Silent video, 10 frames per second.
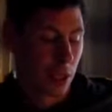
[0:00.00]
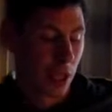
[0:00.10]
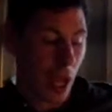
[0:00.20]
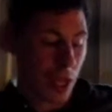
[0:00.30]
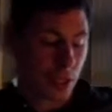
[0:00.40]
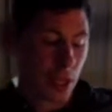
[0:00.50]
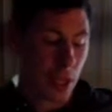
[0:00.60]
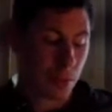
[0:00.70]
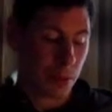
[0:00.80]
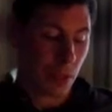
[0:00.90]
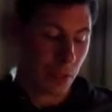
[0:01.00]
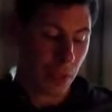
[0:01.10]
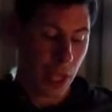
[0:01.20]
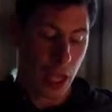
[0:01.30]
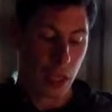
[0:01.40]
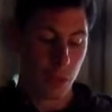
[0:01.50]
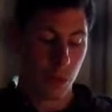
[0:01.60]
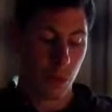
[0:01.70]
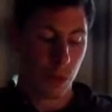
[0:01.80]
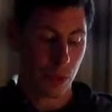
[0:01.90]
The concept of the
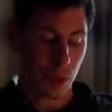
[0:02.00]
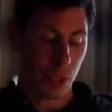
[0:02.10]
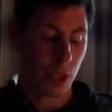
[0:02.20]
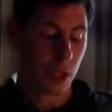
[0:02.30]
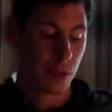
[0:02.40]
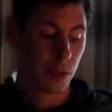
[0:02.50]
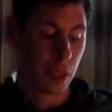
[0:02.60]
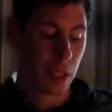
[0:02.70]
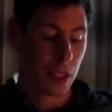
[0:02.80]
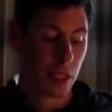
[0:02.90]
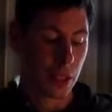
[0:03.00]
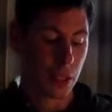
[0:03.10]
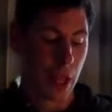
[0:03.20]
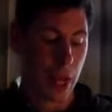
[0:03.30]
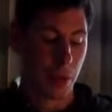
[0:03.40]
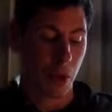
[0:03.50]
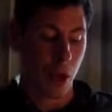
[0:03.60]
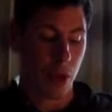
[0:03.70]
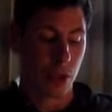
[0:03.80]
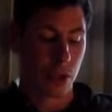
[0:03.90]
game would be slap
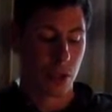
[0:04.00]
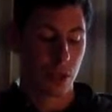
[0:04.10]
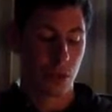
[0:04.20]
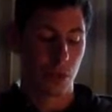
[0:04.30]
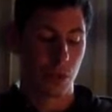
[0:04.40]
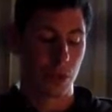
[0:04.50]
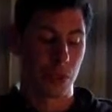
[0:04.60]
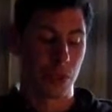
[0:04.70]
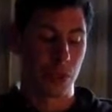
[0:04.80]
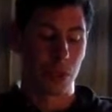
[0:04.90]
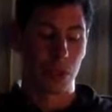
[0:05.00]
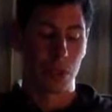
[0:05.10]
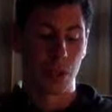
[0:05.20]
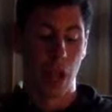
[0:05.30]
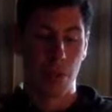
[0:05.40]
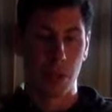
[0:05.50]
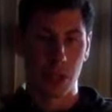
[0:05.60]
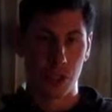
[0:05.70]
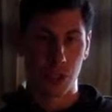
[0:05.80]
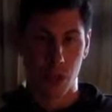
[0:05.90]
cards when
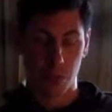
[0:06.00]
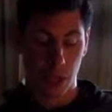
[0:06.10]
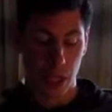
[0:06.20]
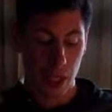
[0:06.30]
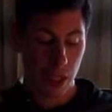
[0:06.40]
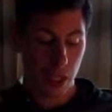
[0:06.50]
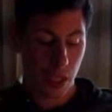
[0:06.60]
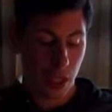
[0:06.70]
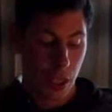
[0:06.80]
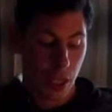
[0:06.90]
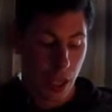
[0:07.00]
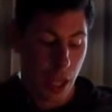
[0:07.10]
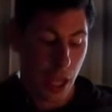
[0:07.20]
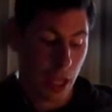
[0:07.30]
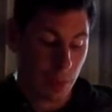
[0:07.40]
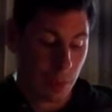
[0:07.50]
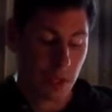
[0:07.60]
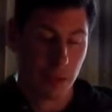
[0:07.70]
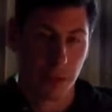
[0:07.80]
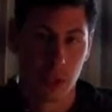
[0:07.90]
combinations are played and
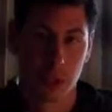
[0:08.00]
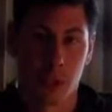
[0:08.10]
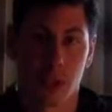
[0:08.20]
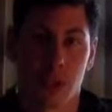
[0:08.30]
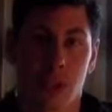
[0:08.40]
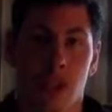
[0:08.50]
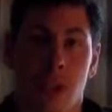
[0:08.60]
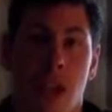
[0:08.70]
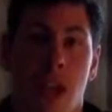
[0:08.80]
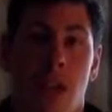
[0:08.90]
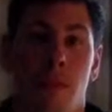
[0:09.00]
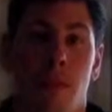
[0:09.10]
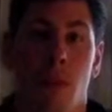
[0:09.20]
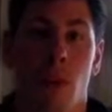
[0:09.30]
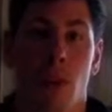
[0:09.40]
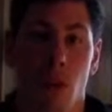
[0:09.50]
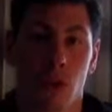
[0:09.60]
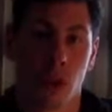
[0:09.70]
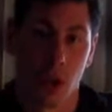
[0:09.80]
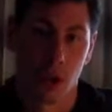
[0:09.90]
be the first person to have all
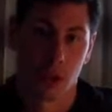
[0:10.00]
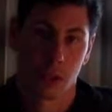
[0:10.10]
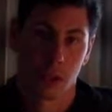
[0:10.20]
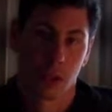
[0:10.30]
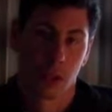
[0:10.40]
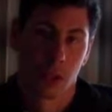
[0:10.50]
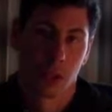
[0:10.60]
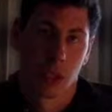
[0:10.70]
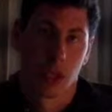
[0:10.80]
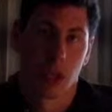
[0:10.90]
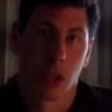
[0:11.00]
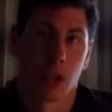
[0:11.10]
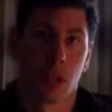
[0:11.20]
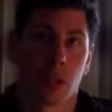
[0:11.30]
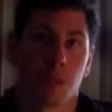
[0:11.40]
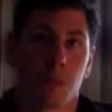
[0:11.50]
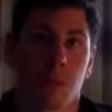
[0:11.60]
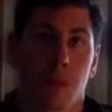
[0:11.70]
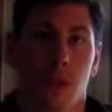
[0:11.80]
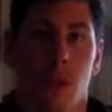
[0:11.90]
the cards.
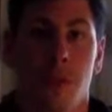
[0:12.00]
So